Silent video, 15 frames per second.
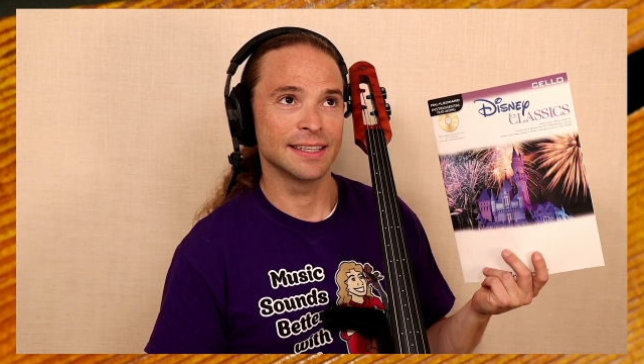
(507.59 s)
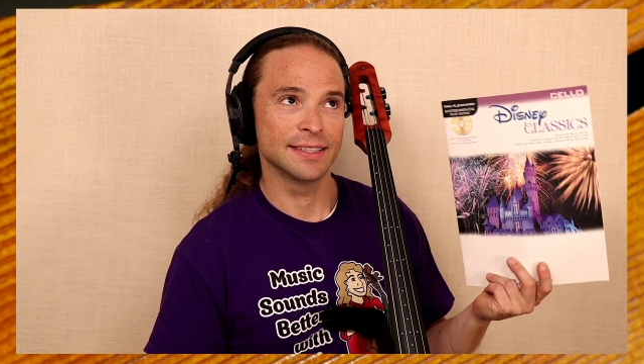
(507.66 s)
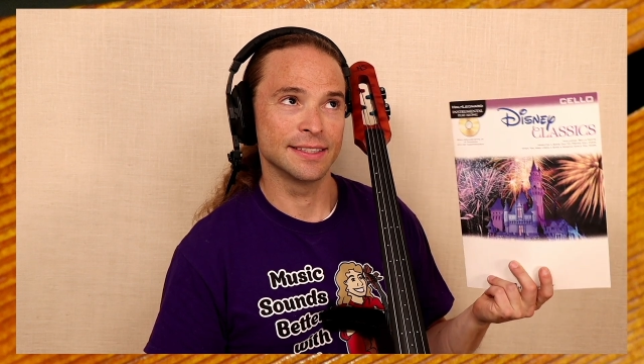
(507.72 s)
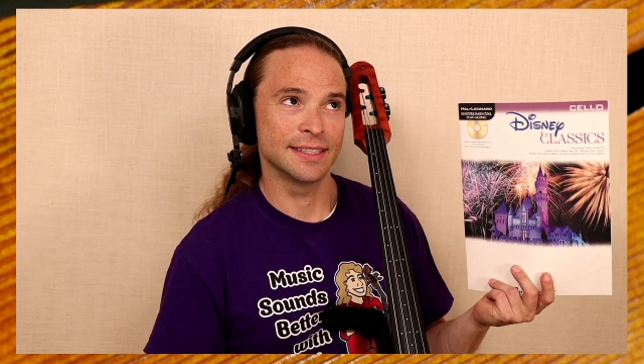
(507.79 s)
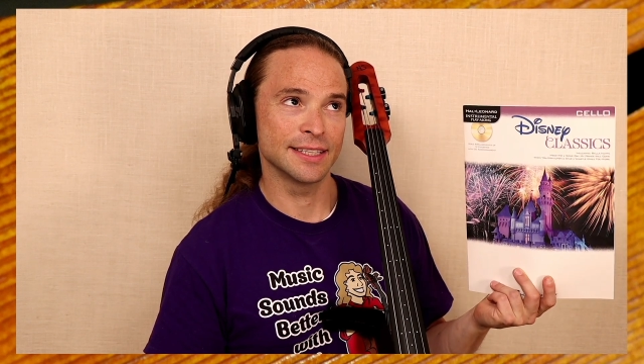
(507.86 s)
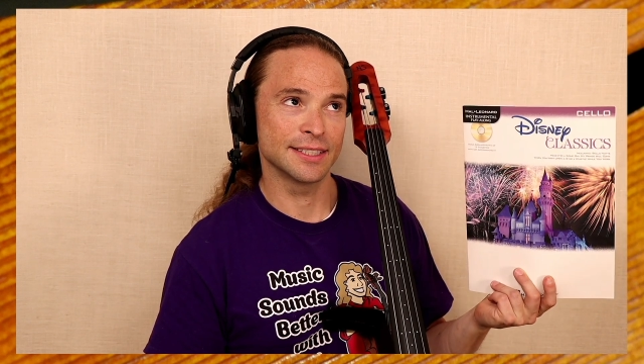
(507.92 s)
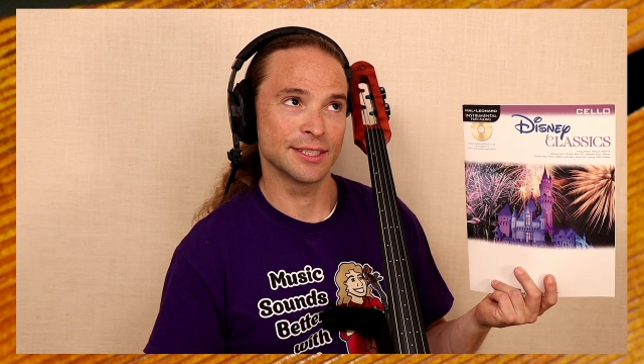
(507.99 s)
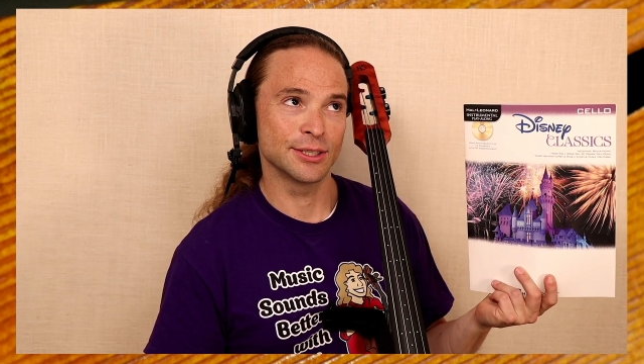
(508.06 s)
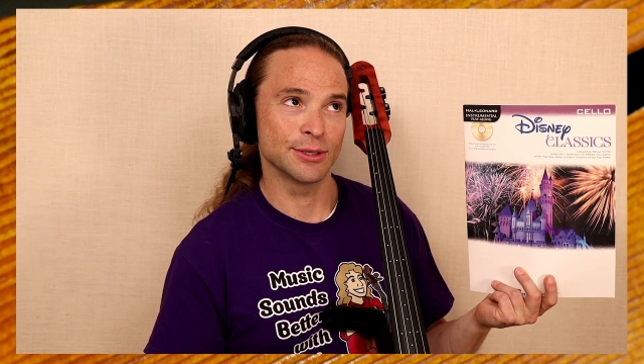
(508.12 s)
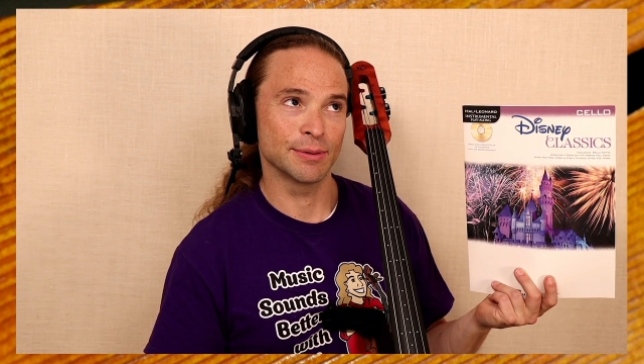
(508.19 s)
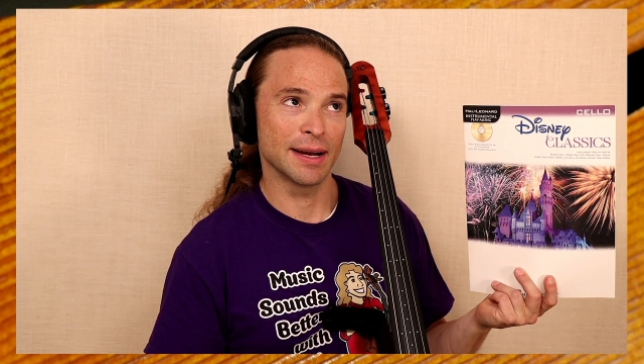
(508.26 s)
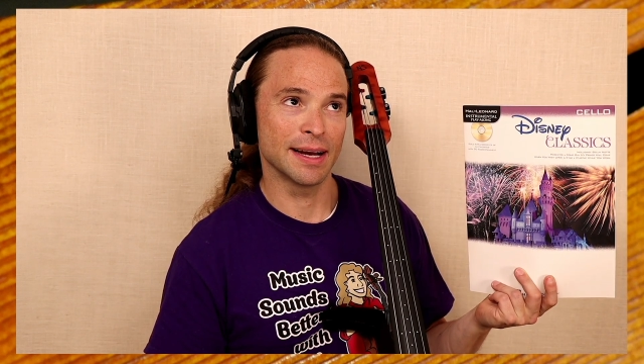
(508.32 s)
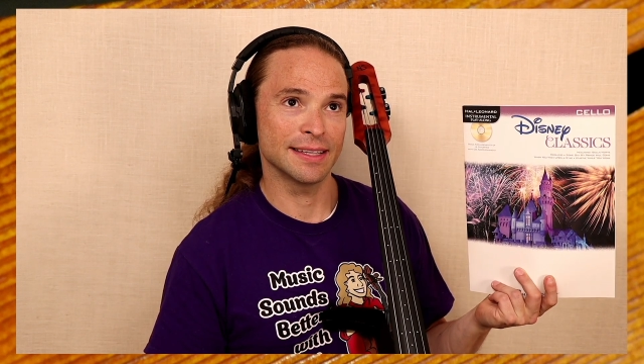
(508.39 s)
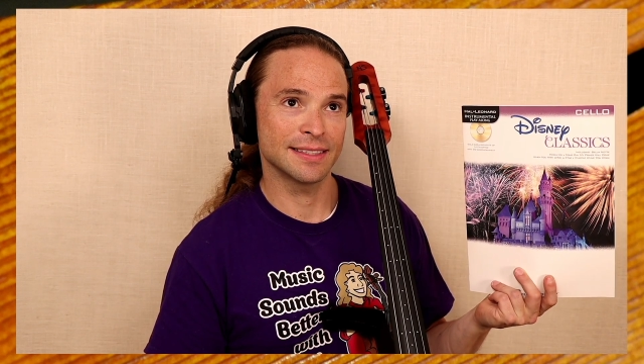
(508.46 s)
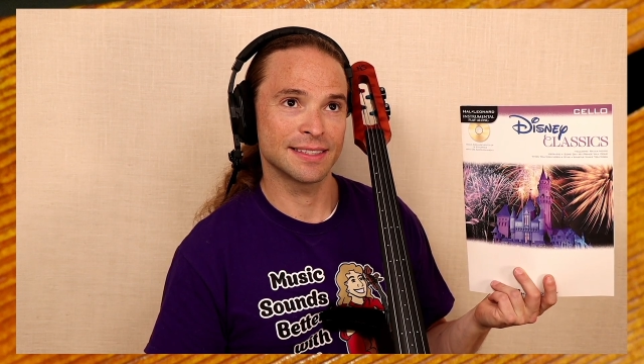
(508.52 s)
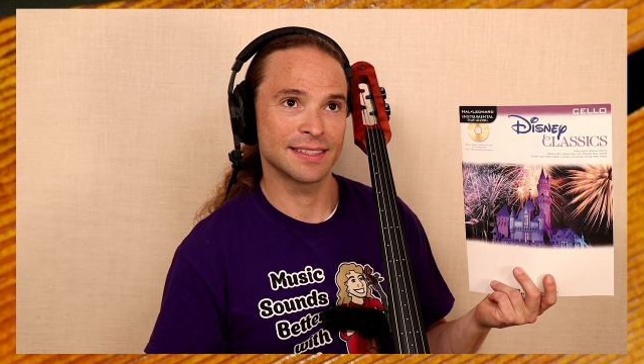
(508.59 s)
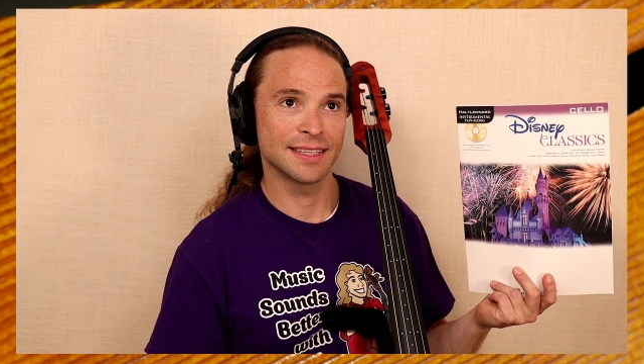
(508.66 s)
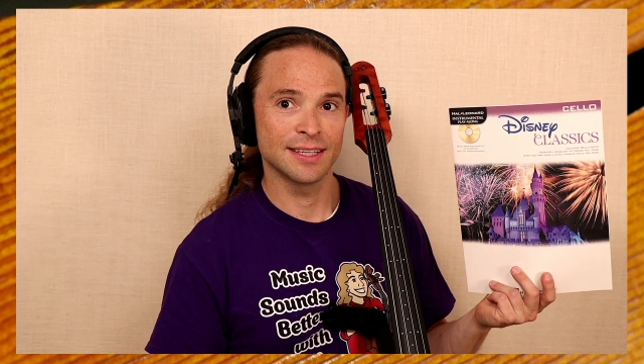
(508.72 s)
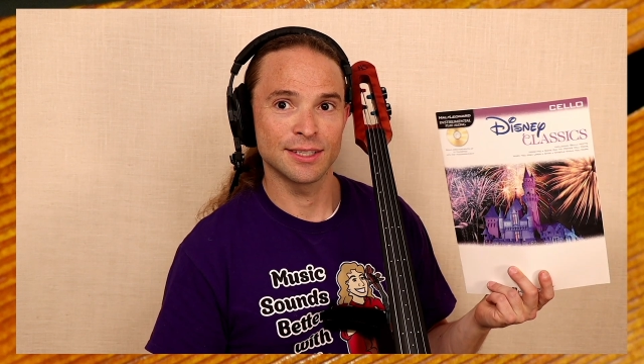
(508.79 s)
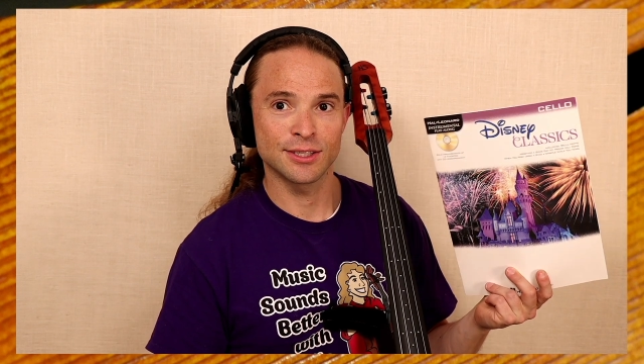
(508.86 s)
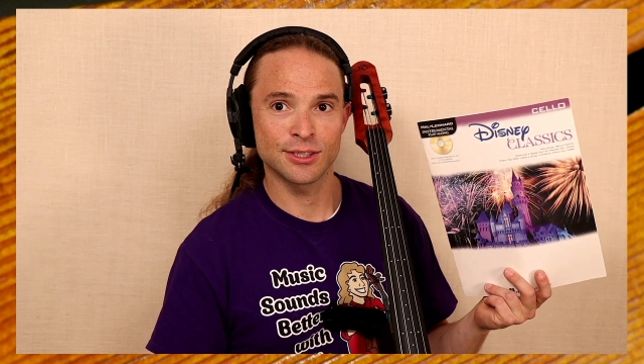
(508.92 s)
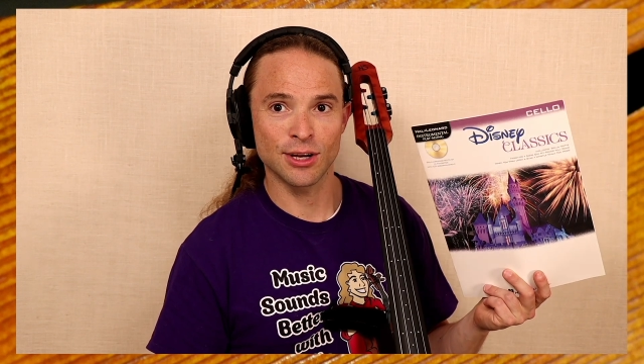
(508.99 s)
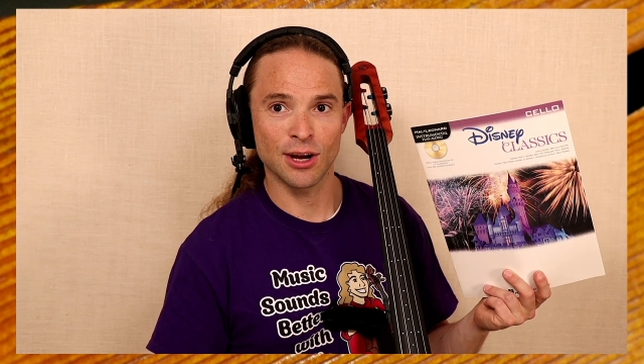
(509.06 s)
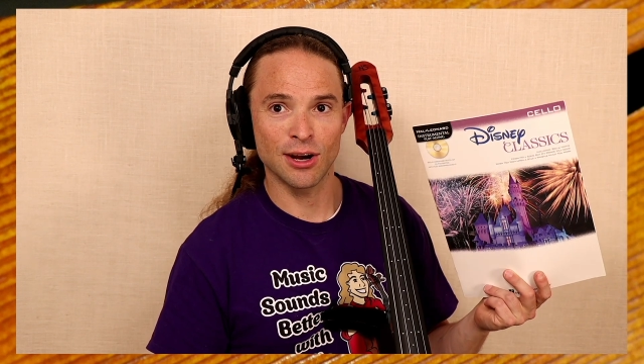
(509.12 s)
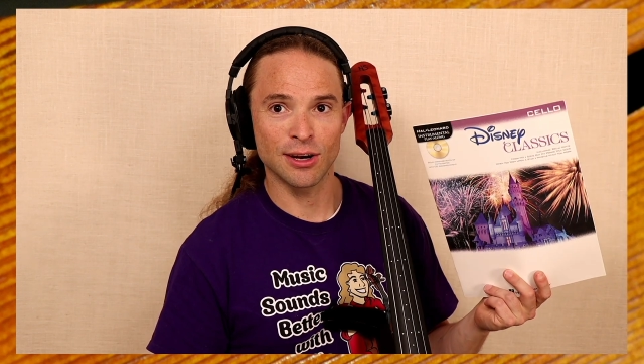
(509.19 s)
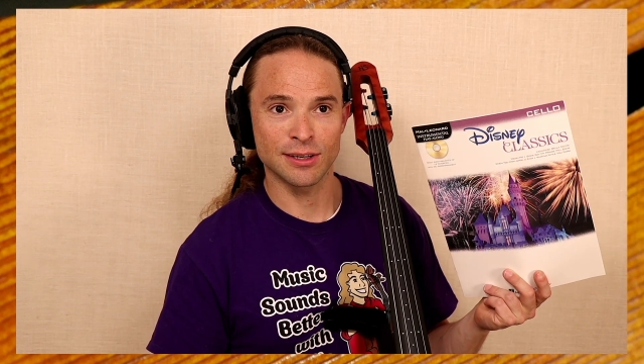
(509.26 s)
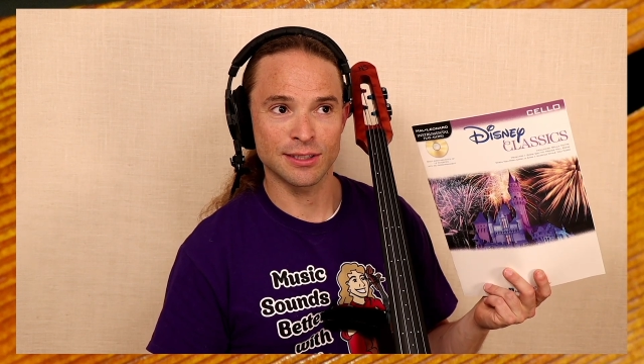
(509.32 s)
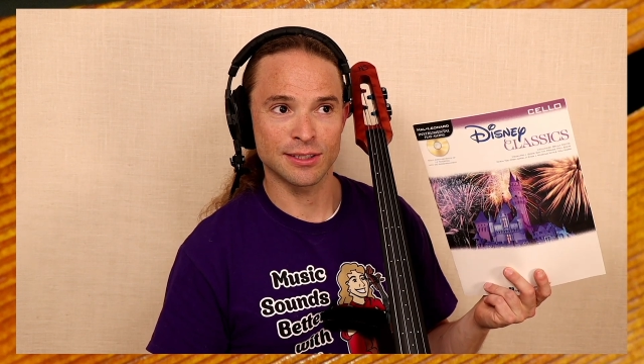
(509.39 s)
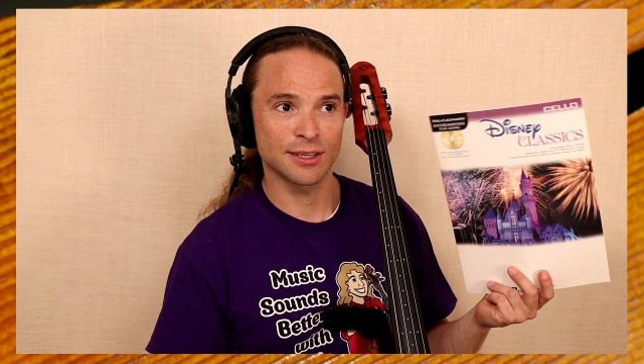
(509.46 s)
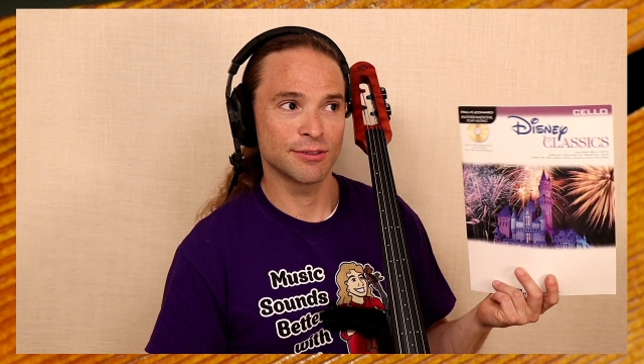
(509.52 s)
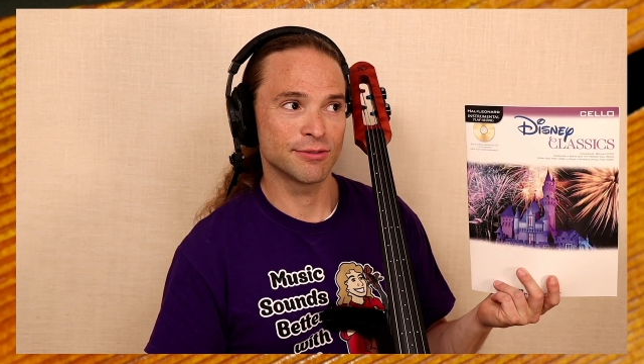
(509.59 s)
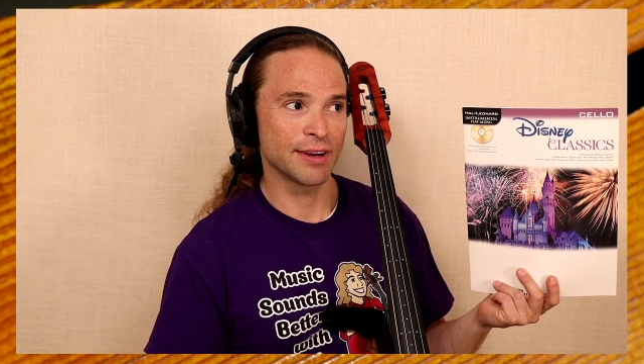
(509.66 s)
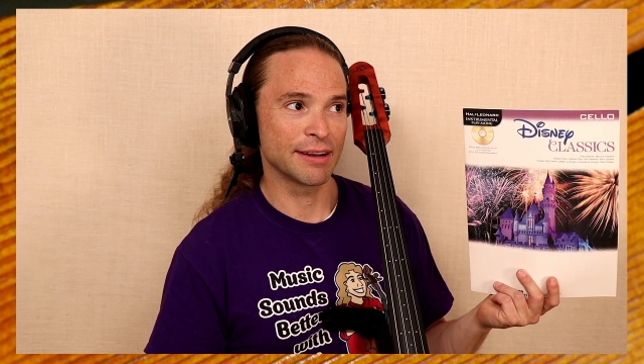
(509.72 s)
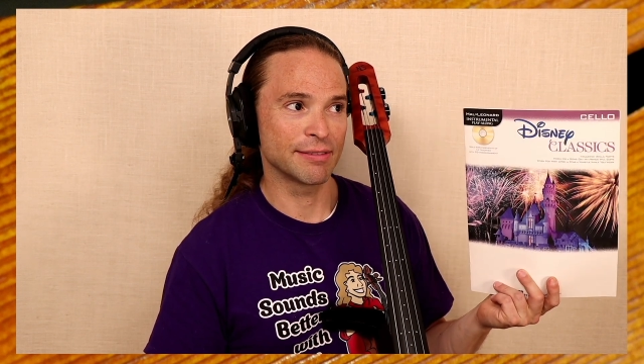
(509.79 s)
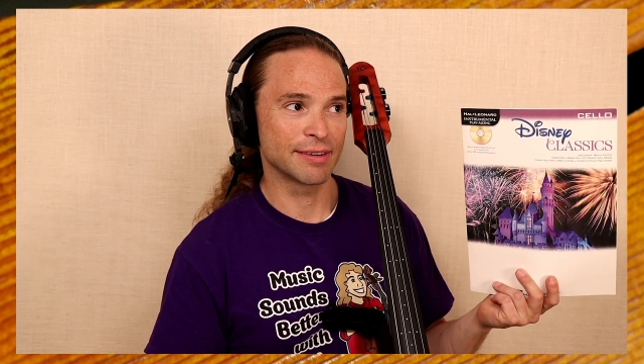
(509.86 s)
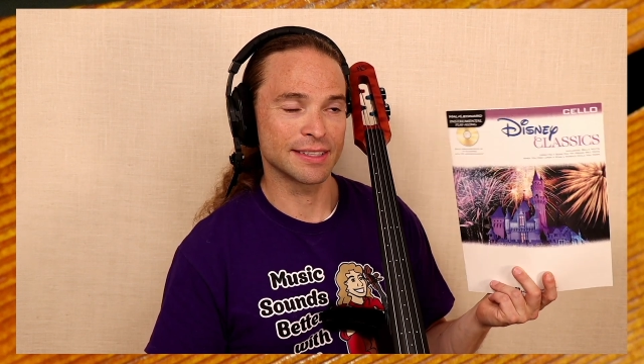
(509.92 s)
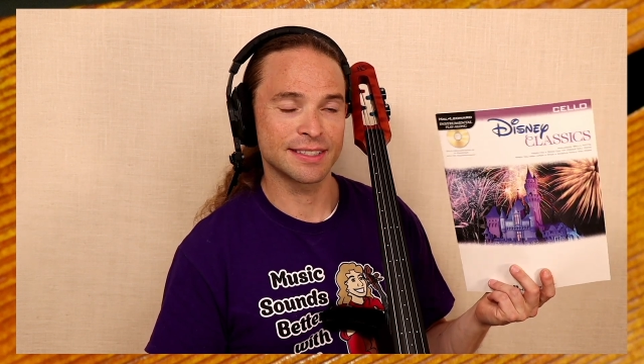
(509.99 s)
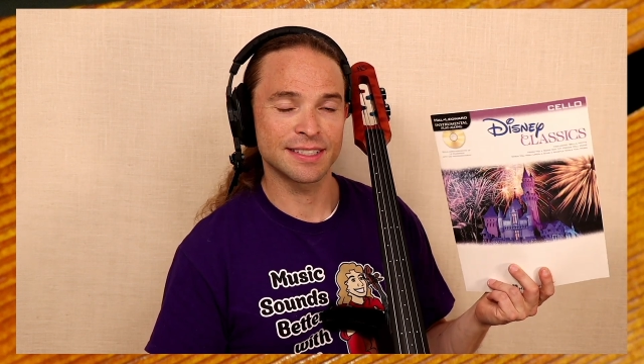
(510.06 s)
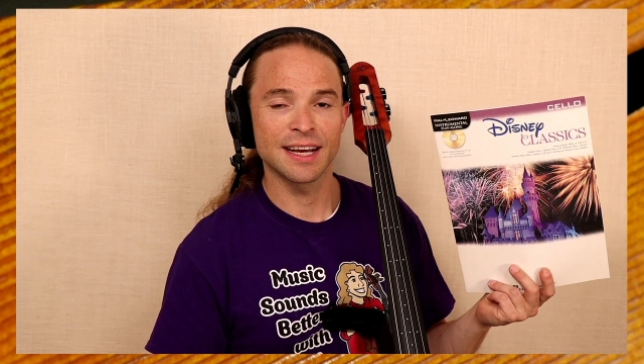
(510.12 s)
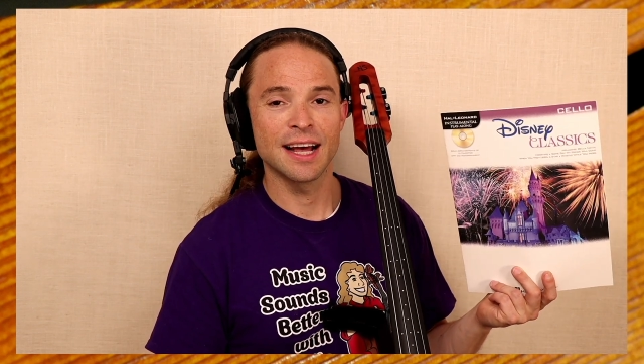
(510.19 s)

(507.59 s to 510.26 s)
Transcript: Disney duets, songs, favorites,